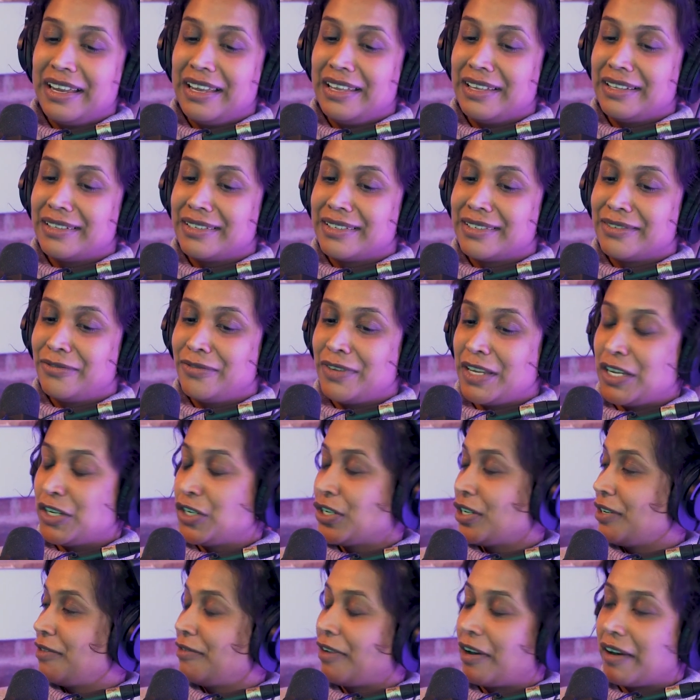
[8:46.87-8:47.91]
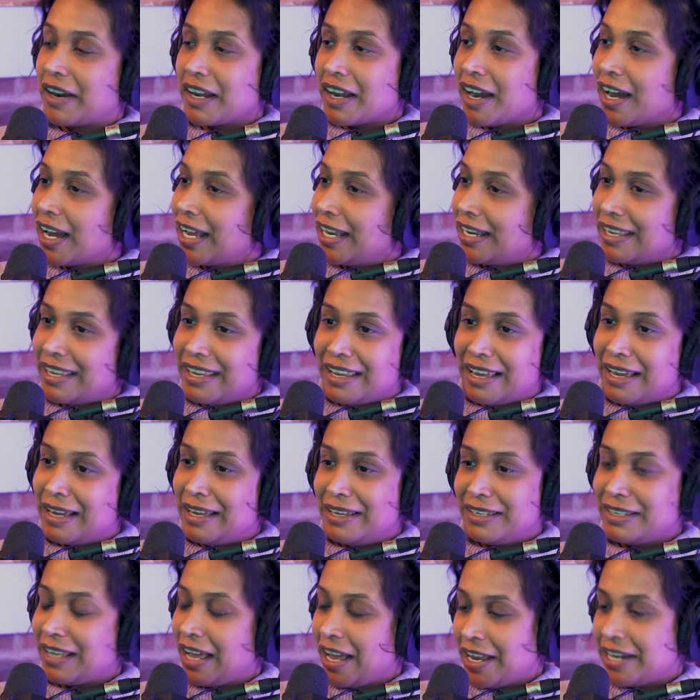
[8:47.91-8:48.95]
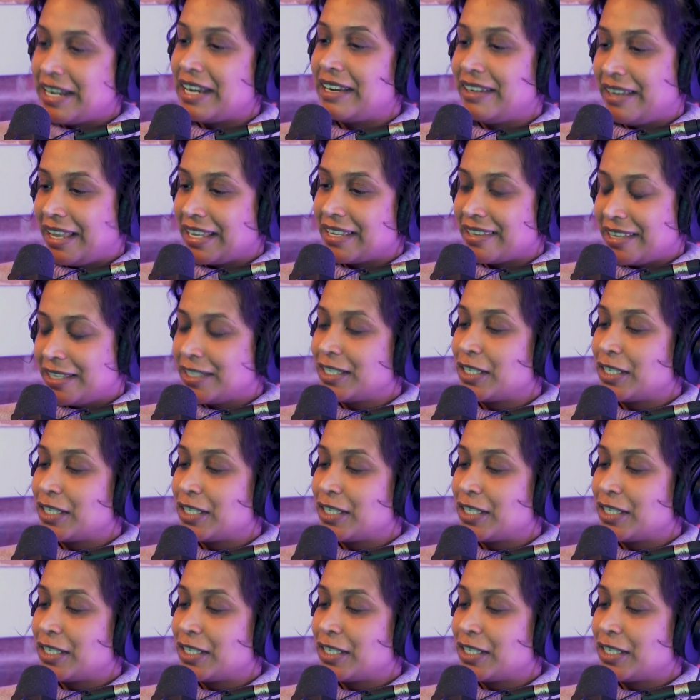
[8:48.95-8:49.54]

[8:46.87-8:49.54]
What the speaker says: It's featured very highly, like